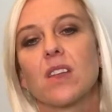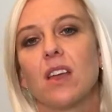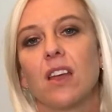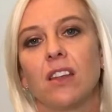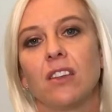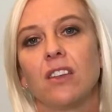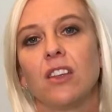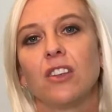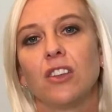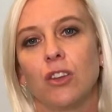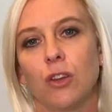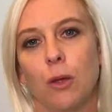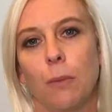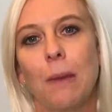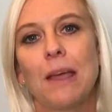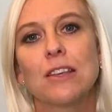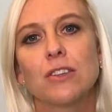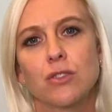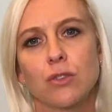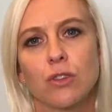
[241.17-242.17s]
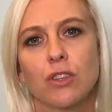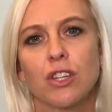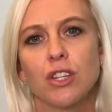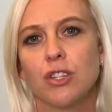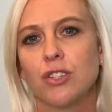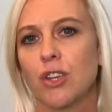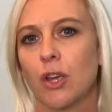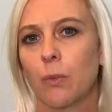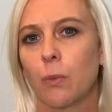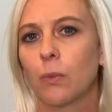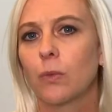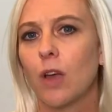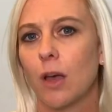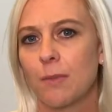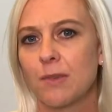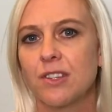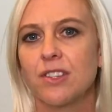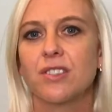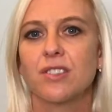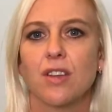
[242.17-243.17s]
And you know, make sure that you don't
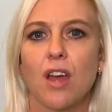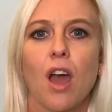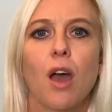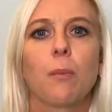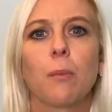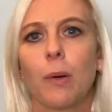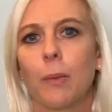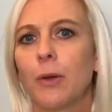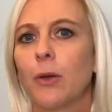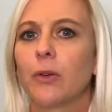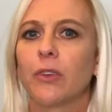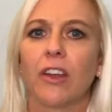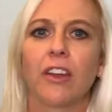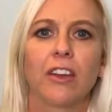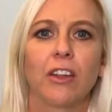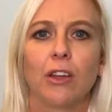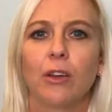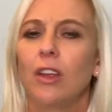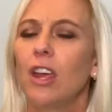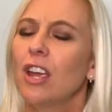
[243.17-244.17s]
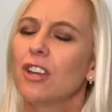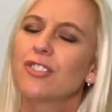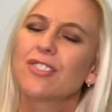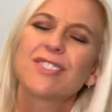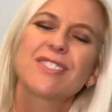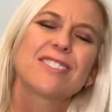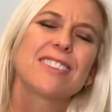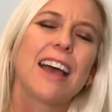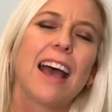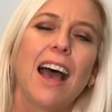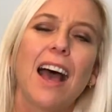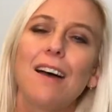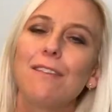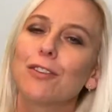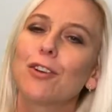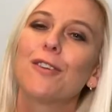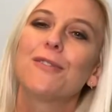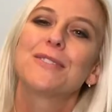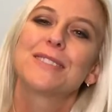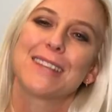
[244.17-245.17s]
come and disturb mummy or daddy. Just
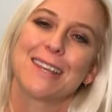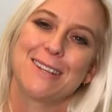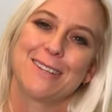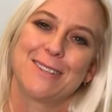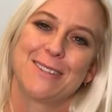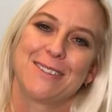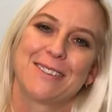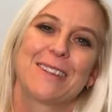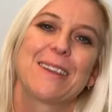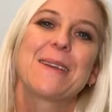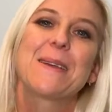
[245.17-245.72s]
have a conversation.